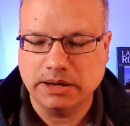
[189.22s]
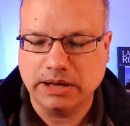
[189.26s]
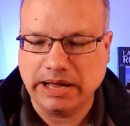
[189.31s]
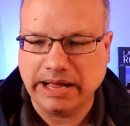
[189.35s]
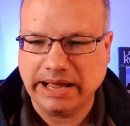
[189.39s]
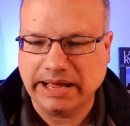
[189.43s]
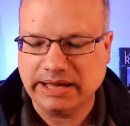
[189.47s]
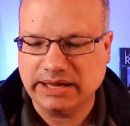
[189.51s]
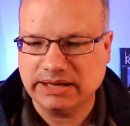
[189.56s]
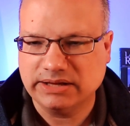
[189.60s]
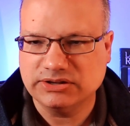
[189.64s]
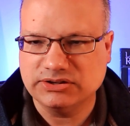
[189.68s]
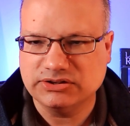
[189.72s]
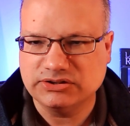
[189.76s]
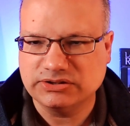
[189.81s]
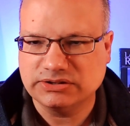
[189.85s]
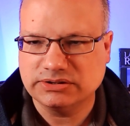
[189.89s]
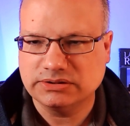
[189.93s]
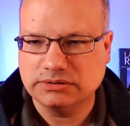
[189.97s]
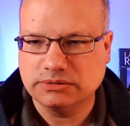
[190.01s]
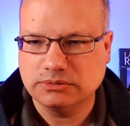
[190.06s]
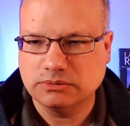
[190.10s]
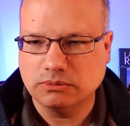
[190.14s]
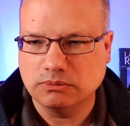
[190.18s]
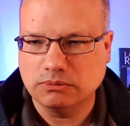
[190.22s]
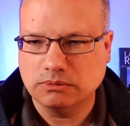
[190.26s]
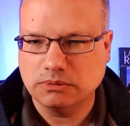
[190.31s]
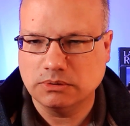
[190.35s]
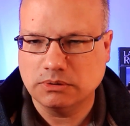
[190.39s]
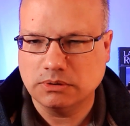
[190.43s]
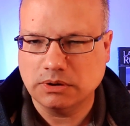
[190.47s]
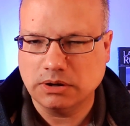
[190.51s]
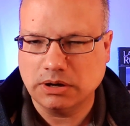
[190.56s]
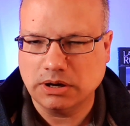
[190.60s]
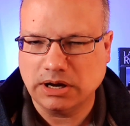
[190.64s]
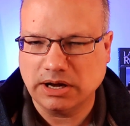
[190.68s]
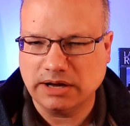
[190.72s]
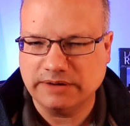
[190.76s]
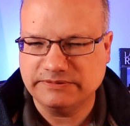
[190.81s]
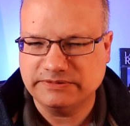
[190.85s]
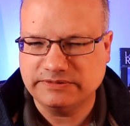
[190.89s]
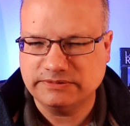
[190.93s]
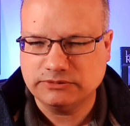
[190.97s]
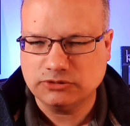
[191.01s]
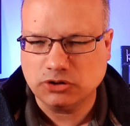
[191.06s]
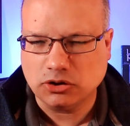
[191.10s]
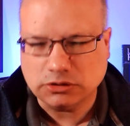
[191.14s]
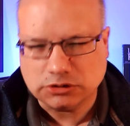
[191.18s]
And
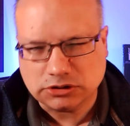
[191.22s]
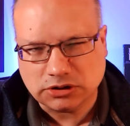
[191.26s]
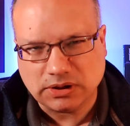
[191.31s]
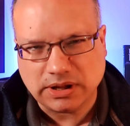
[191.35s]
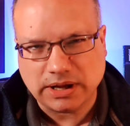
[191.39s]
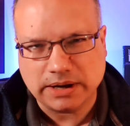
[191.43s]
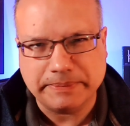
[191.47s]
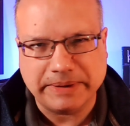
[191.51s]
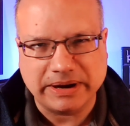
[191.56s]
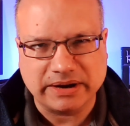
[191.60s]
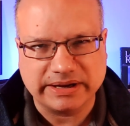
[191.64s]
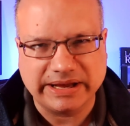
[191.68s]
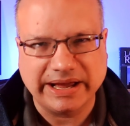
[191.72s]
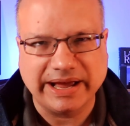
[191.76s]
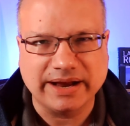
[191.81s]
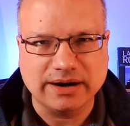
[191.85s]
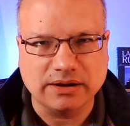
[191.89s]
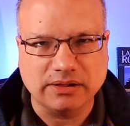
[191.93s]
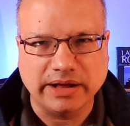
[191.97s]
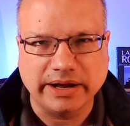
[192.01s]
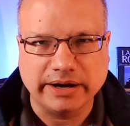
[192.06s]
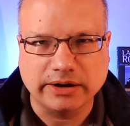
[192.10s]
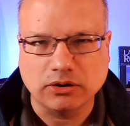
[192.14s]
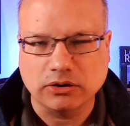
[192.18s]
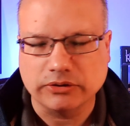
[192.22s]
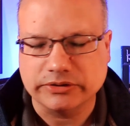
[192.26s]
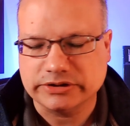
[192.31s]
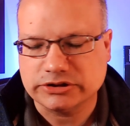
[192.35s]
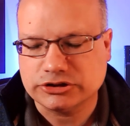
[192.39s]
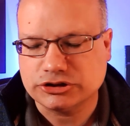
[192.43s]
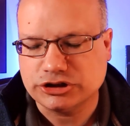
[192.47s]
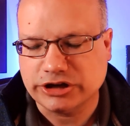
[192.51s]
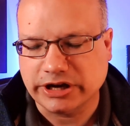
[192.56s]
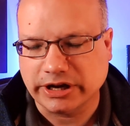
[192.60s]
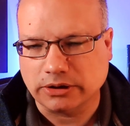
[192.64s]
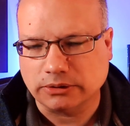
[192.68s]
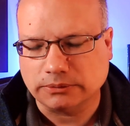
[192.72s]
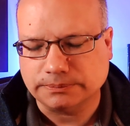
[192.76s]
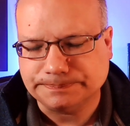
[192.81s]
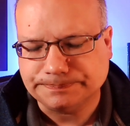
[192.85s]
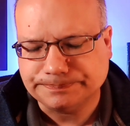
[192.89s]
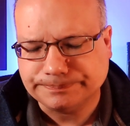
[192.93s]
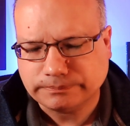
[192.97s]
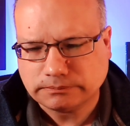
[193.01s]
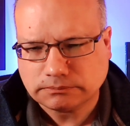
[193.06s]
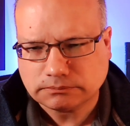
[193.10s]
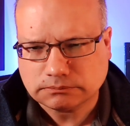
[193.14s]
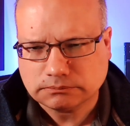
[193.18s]
I've talked a lot about Cadillac on this channel,
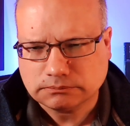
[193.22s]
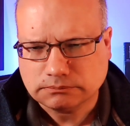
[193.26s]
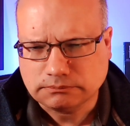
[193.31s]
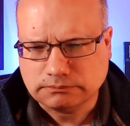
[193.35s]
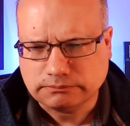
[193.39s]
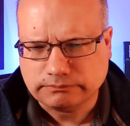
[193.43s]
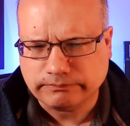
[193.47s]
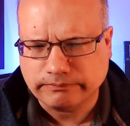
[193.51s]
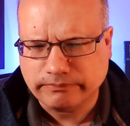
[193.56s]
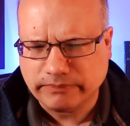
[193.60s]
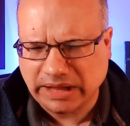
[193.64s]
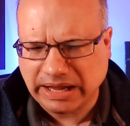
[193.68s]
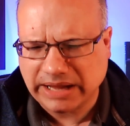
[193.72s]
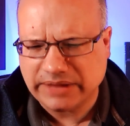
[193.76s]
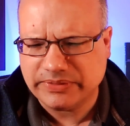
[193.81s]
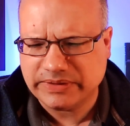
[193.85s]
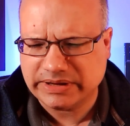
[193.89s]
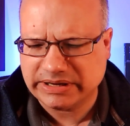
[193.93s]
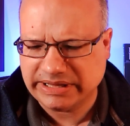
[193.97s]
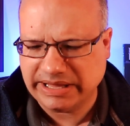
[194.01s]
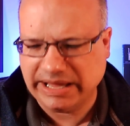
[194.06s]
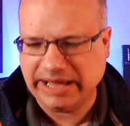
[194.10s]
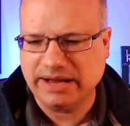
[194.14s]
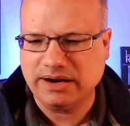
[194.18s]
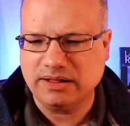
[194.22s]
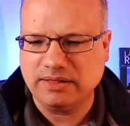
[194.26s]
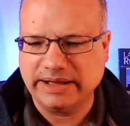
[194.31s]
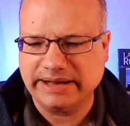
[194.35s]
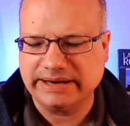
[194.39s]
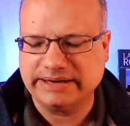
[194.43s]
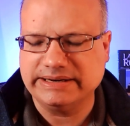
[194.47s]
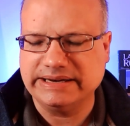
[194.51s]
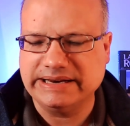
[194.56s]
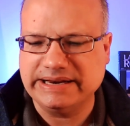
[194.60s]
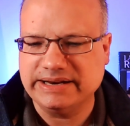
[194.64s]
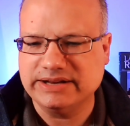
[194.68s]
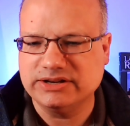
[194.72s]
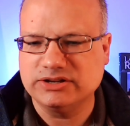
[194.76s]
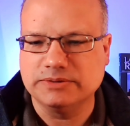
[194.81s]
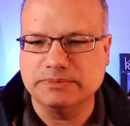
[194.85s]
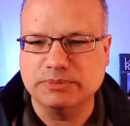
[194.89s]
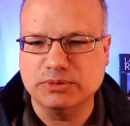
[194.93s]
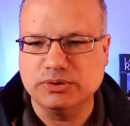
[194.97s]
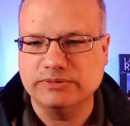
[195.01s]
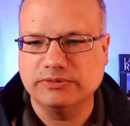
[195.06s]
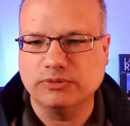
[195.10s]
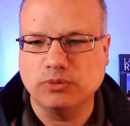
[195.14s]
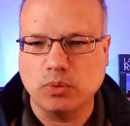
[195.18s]
and that Cadillac needed to
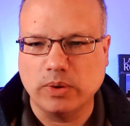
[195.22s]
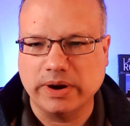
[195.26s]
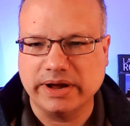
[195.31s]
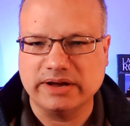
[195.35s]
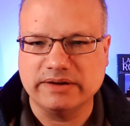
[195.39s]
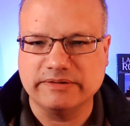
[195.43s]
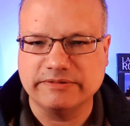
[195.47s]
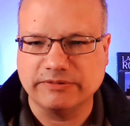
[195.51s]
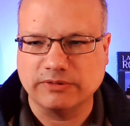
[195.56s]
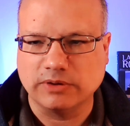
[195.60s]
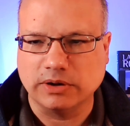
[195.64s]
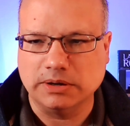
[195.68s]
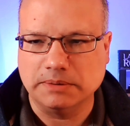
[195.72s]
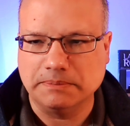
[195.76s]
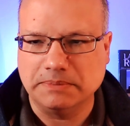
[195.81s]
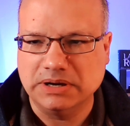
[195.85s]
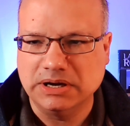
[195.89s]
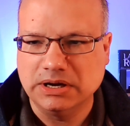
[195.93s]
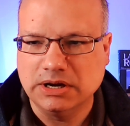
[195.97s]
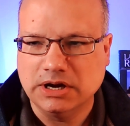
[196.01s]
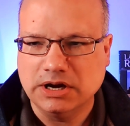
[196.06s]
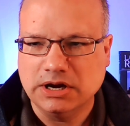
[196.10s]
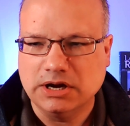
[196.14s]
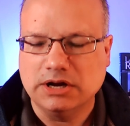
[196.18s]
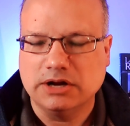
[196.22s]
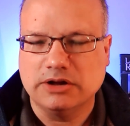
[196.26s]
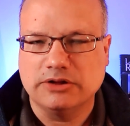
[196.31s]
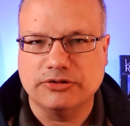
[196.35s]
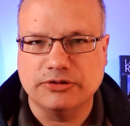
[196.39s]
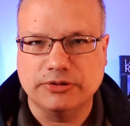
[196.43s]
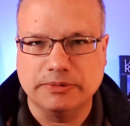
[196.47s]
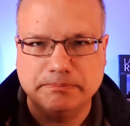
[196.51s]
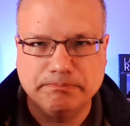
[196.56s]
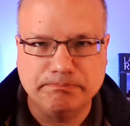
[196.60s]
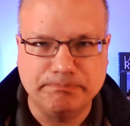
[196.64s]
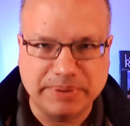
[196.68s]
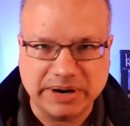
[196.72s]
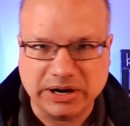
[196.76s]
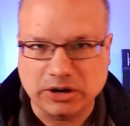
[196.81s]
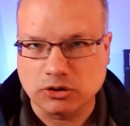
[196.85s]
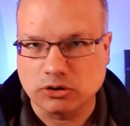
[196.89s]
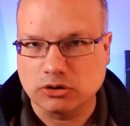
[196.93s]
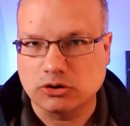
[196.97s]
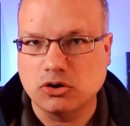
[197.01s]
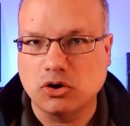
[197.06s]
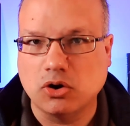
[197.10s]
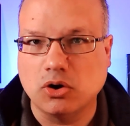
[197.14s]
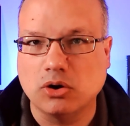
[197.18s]
move away from the
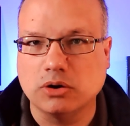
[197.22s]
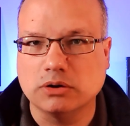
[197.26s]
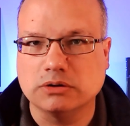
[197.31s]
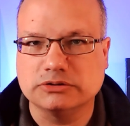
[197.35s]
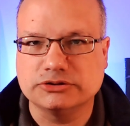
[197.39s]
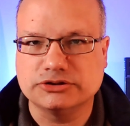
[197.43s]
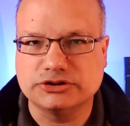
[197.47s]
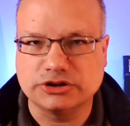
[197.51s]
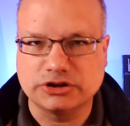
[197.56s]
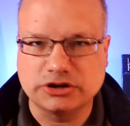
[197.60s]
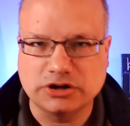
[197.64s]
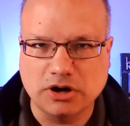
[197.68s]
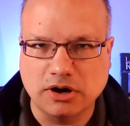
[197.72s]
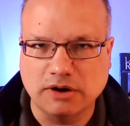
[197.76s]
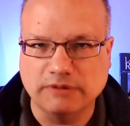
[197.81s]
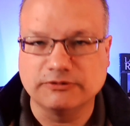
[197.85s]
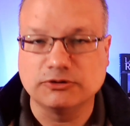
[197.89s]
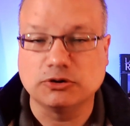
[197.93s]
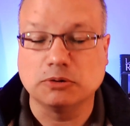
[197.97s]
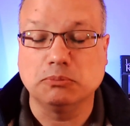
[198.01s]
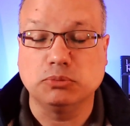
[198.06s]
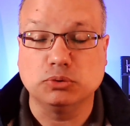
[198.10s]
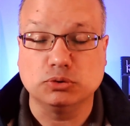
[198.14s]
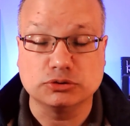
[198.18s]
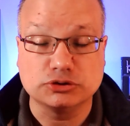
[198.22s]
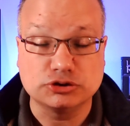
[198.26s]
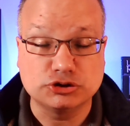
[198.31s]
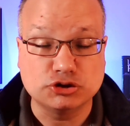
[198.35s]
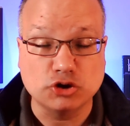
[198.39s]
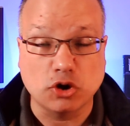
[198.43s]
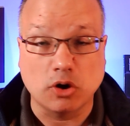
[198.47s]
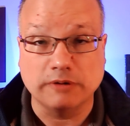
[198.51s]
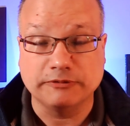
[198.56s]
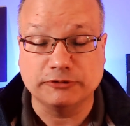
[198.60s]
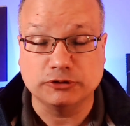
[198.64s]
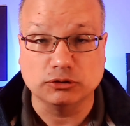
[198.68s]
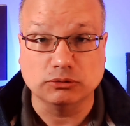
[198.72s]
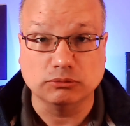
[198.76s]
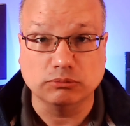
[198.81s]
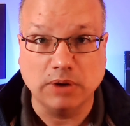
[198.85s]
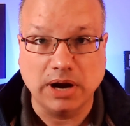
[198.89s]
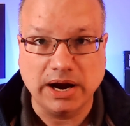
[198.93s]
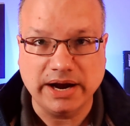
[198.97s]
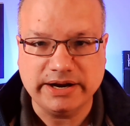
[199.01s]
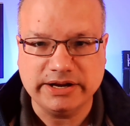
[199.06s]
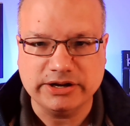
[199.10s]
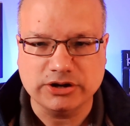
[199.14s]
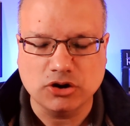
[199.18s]
bigger cars, the comfortable, softer
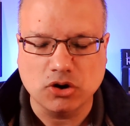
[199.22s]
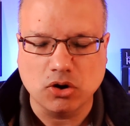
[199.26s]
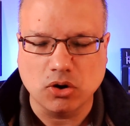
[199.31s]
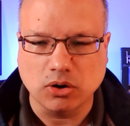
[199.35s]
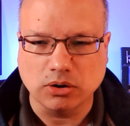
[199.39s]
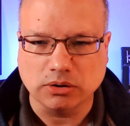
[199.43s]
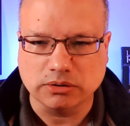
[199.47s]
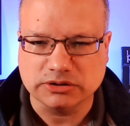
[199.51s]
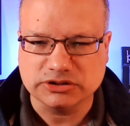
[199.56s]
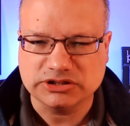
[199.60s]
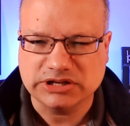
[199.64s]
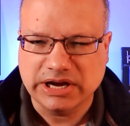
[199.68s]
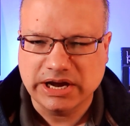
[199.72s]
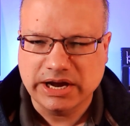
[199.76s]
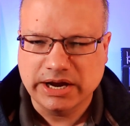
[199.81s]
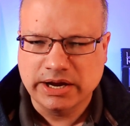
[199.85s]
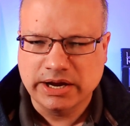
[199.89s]
riding cars.